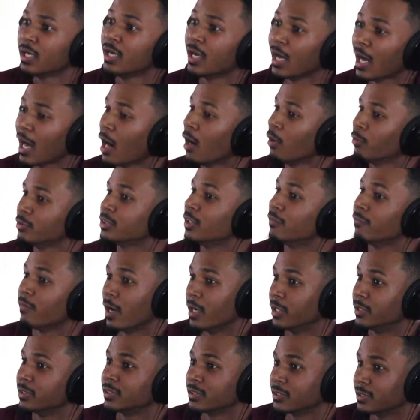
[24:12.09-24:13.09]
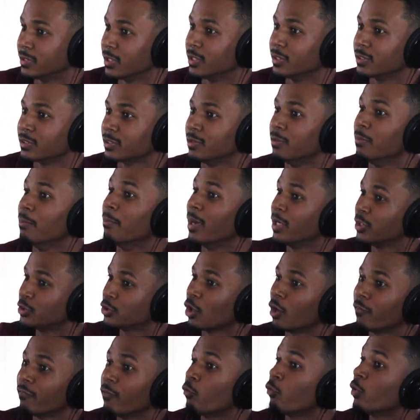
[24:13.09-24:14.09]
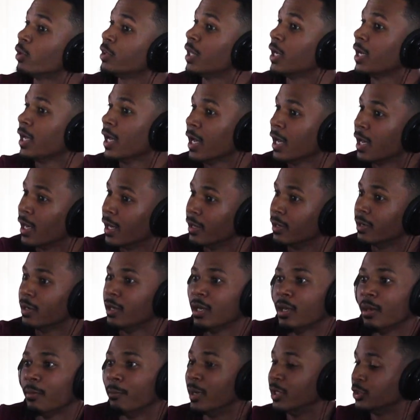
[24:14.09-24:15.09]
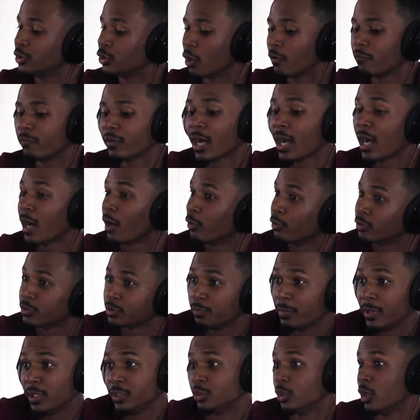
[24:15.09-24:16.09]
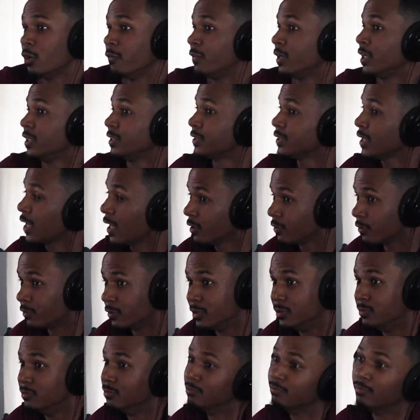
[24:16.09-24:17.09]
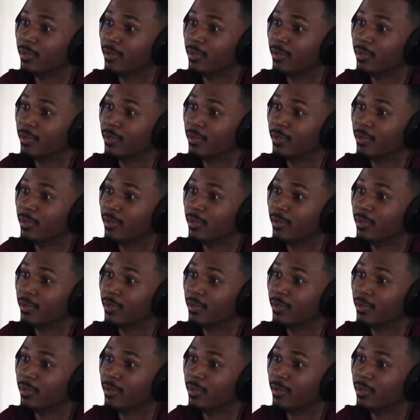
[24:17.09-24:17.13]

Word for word: how I was defining success, based off of what they had based off of the house, based off of their salary,